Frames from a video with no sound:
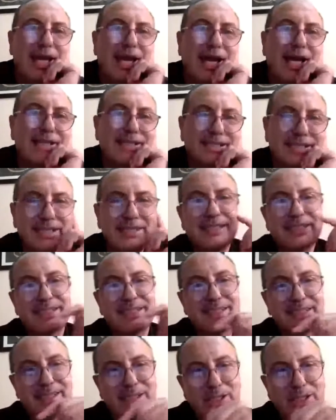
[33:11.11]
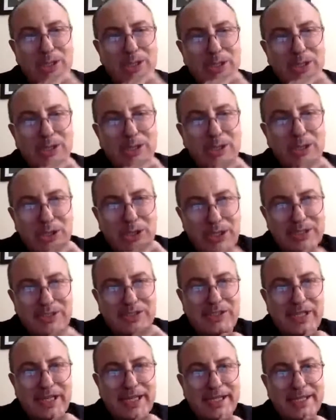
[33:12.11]
and since
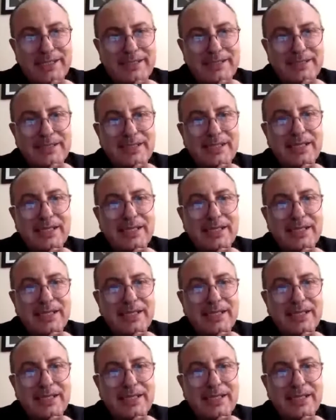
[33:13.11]
this day